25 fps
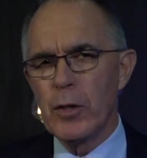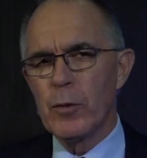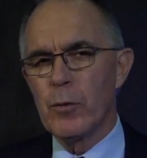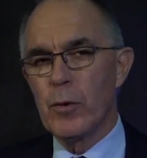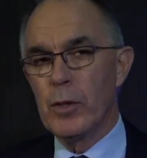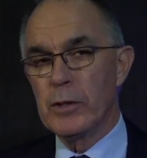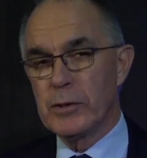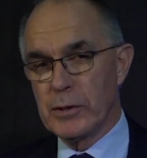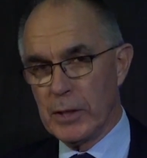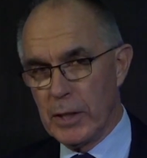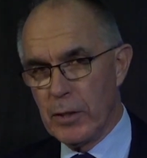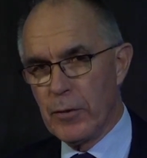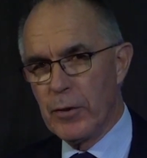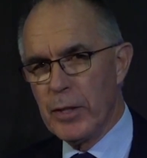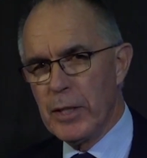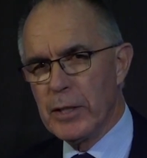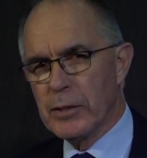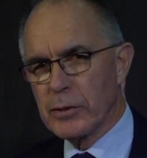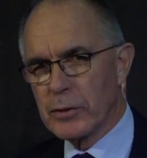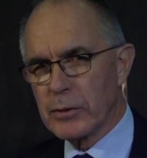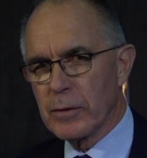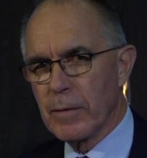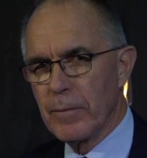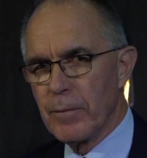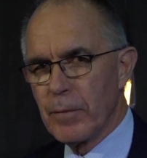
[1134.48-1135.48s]
words, there it
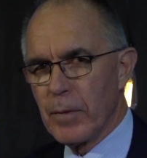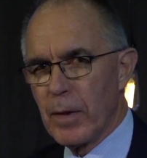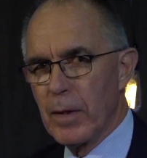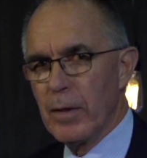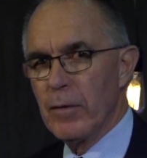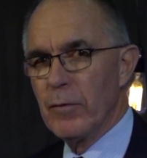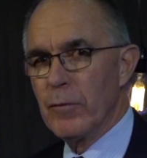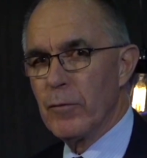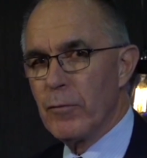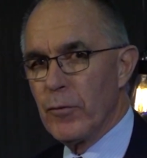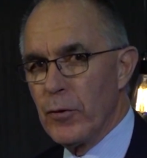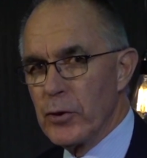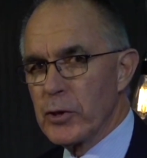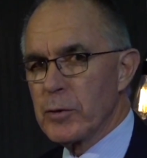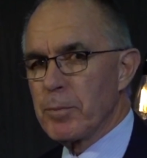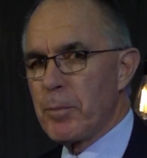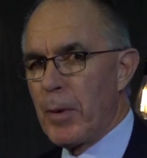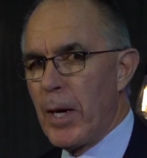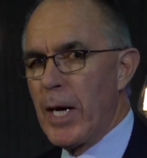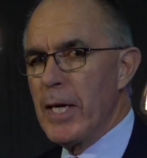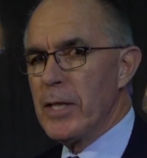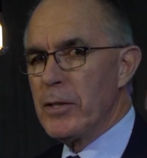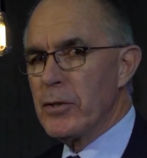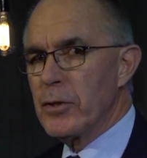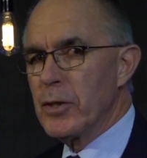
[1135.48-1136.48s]
is. First
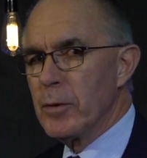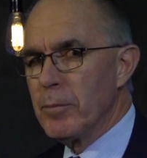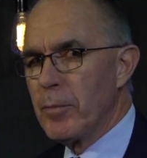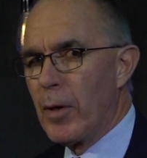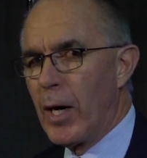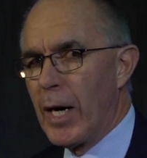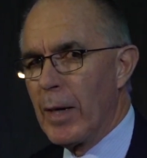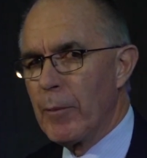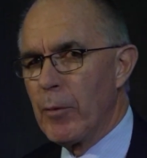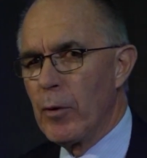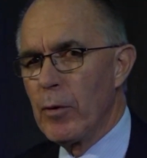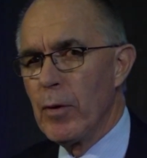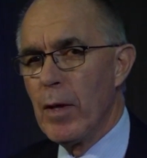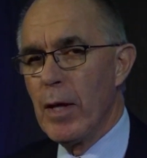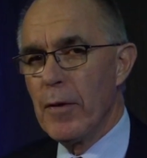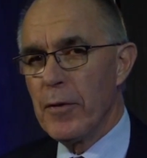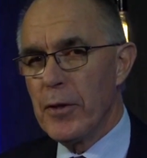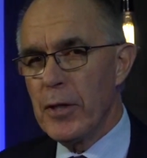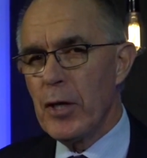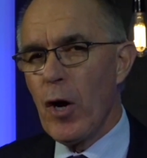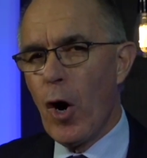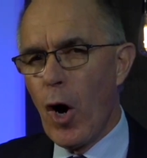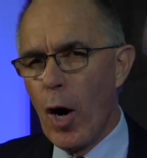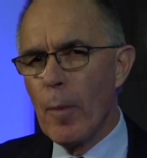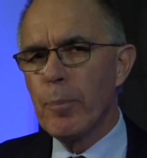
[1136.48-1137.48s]
page of the Bible,
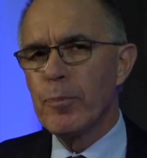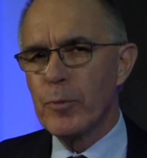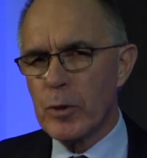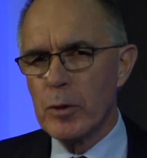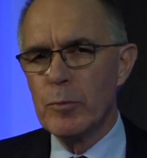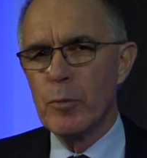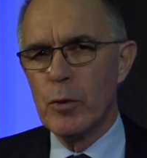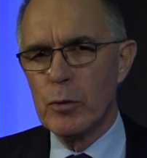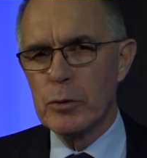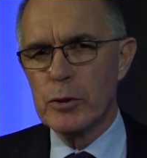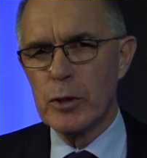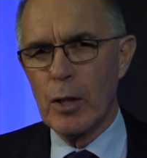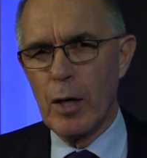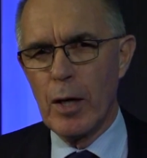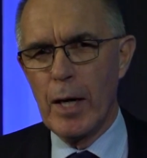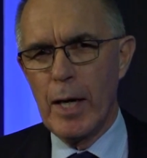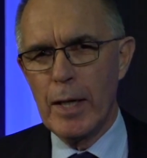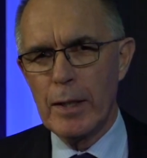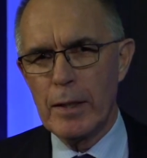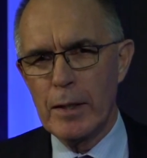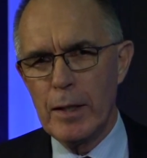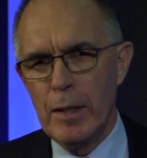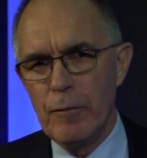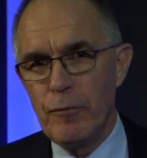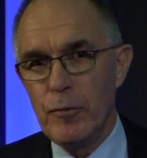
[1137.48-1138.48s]
the optimal diet,
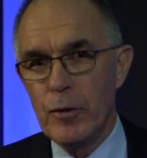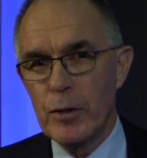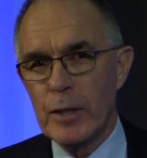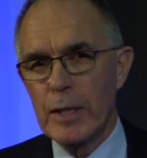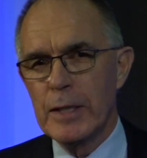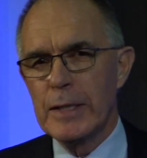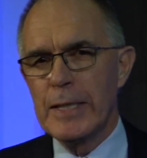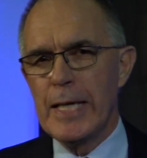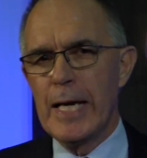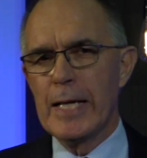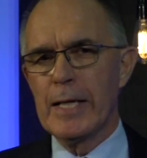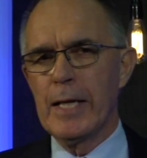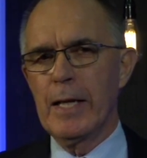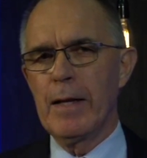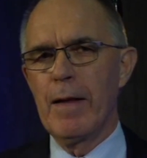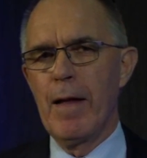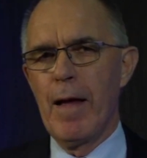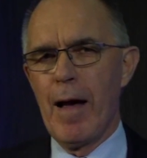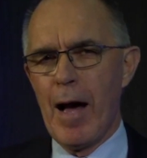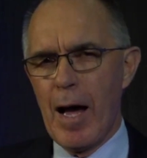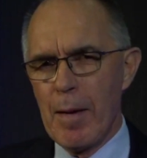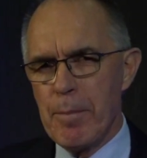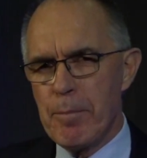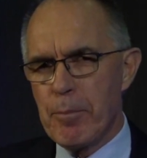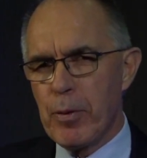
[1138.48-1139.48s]
if you can get it,
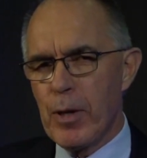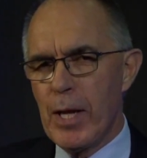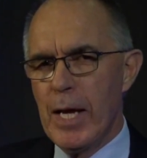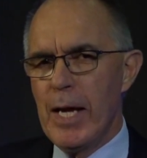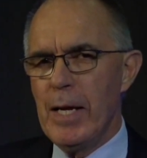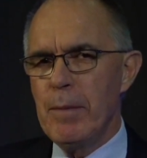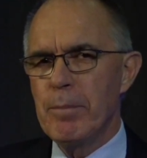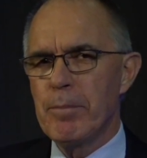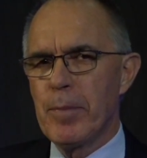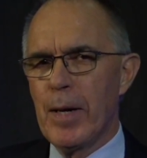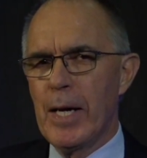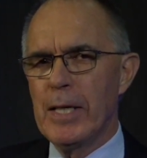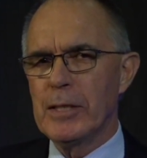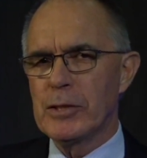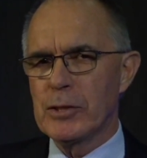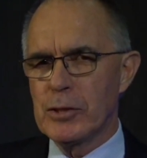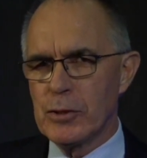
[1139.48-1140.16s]
a plant-based